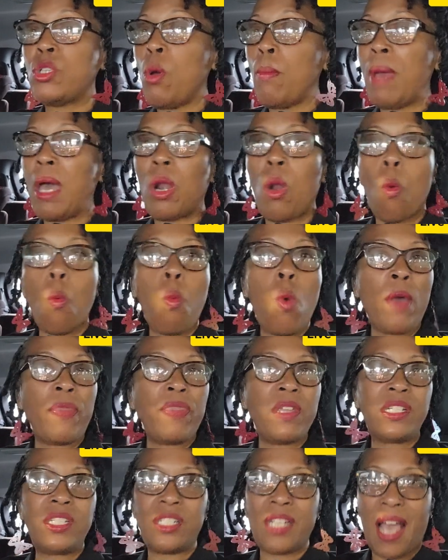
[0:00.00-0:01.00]
No matter
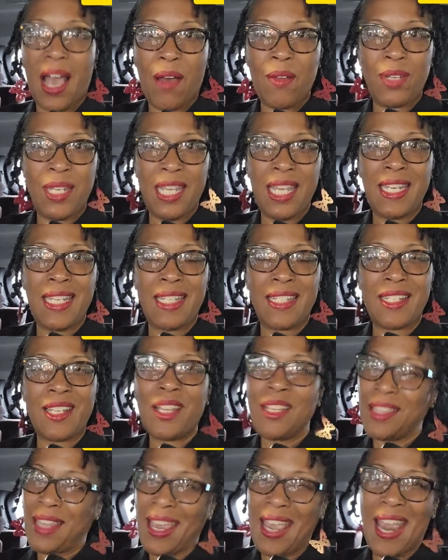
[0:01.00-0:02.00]
what the child needed,
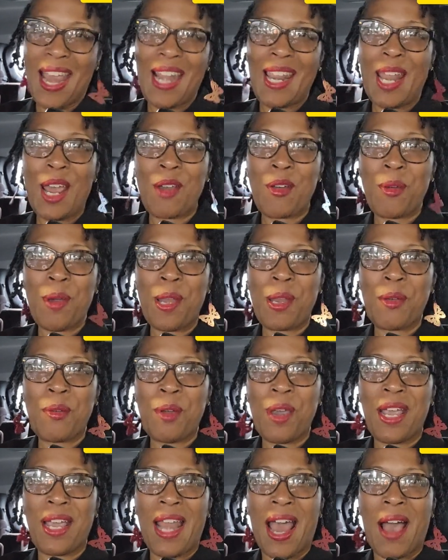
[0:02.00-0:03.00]
they had it at Granny
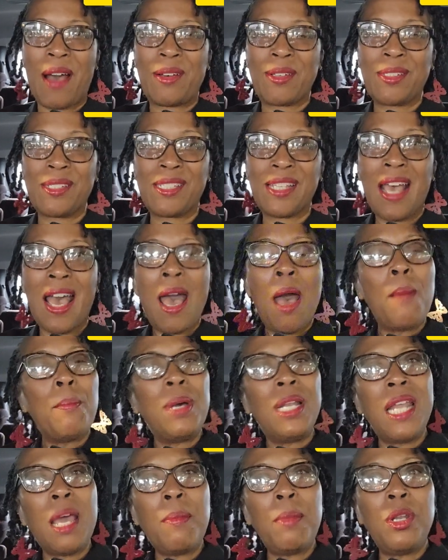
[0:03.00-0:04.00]
Grand house.
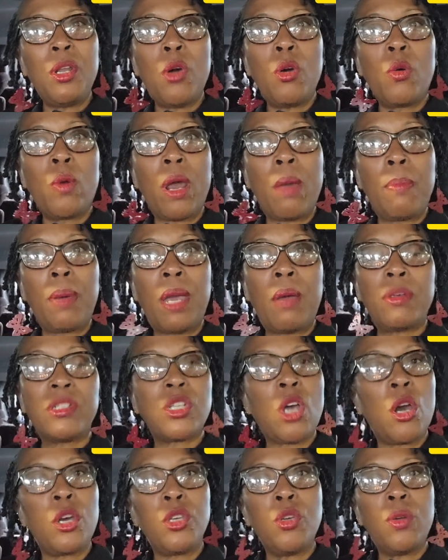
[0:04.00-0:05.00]
But let me know,
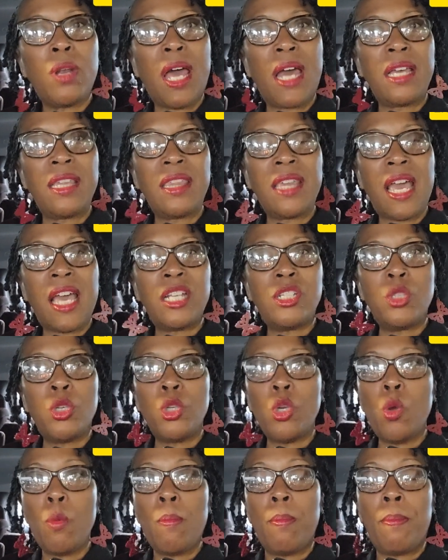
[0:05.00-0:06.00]
grandparents, are you like that? Do
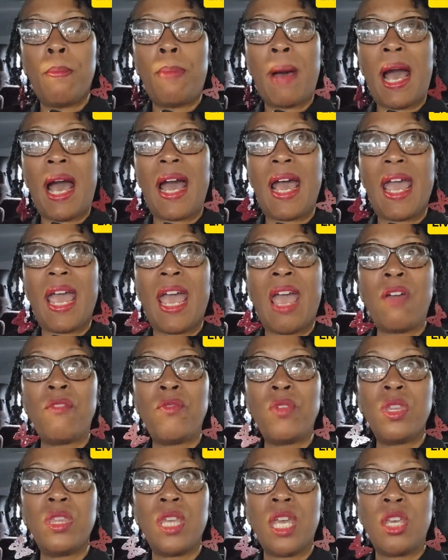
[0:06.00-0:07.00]
you buy
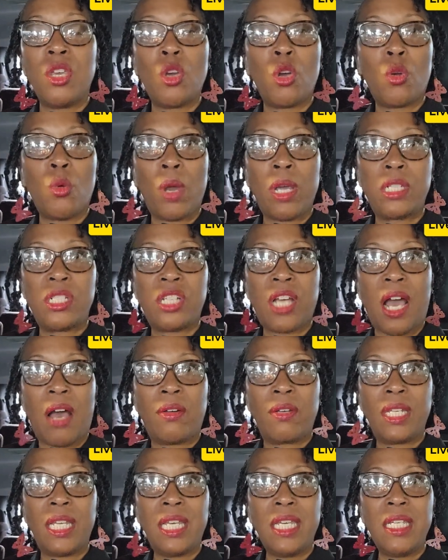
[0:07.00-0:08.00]
everything your
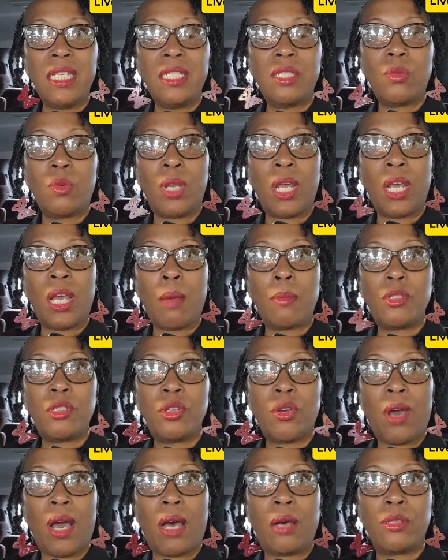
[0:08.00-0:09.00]
grandchild needs when they come to
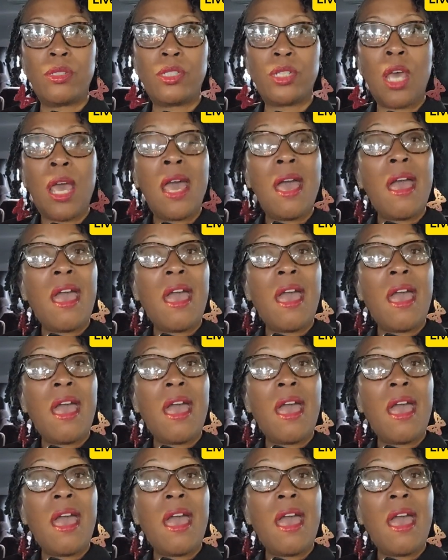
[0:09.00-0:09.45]
your house?